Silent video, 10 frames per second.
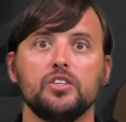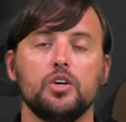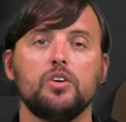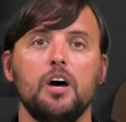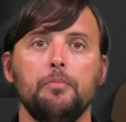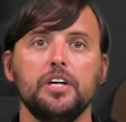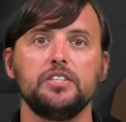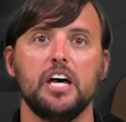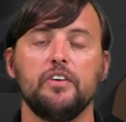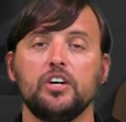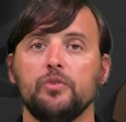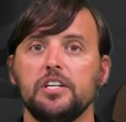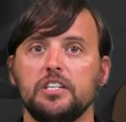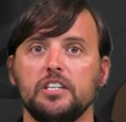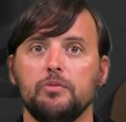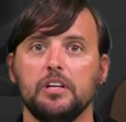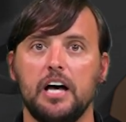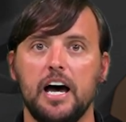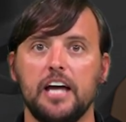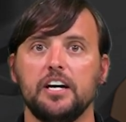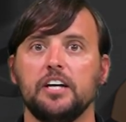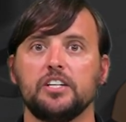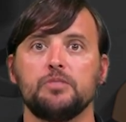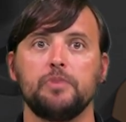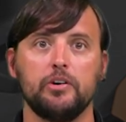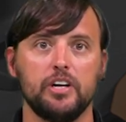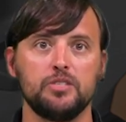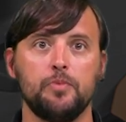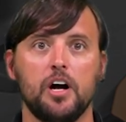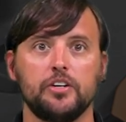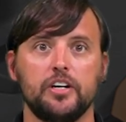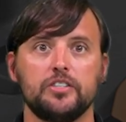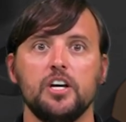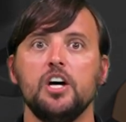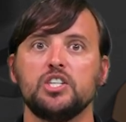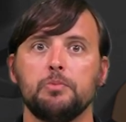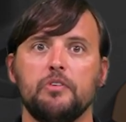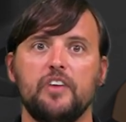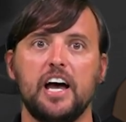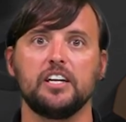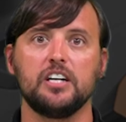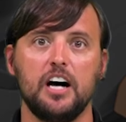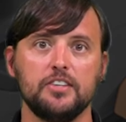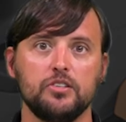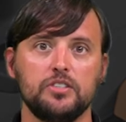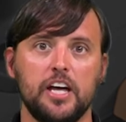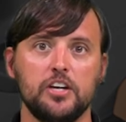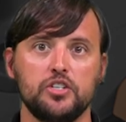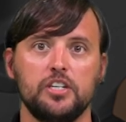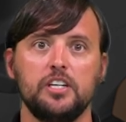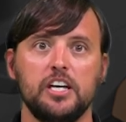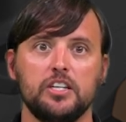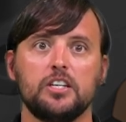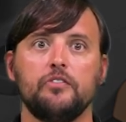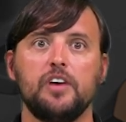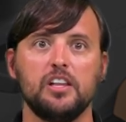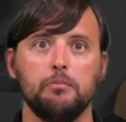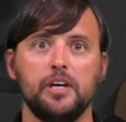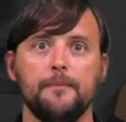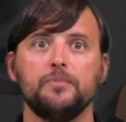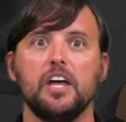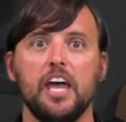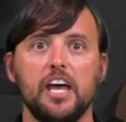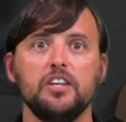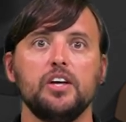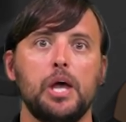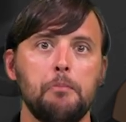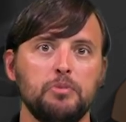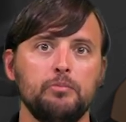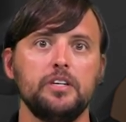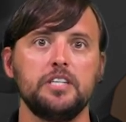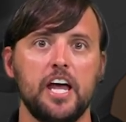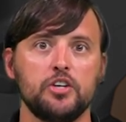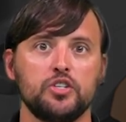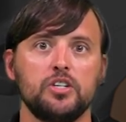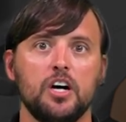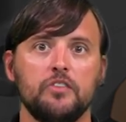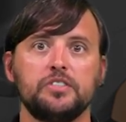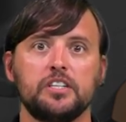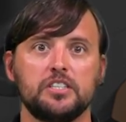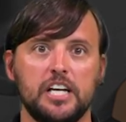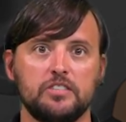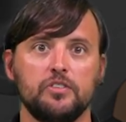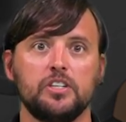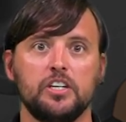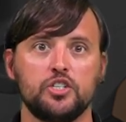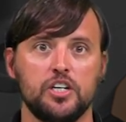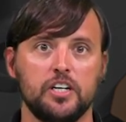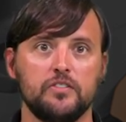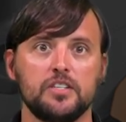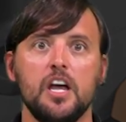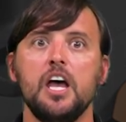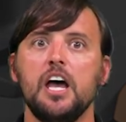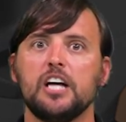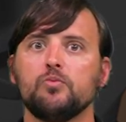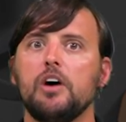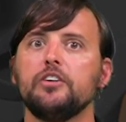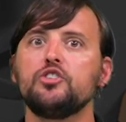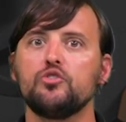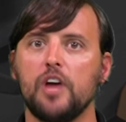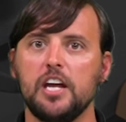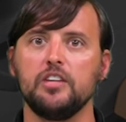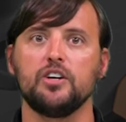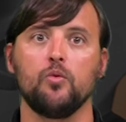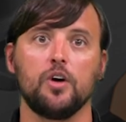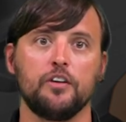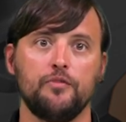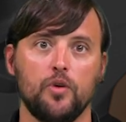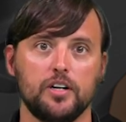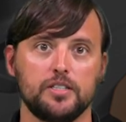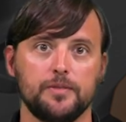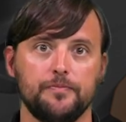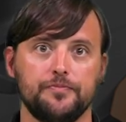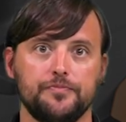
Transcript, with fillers: So companies have increasingly relied on experienced partners to provide consultation in the development and implementation of successful initiatives, as well as training their workforce.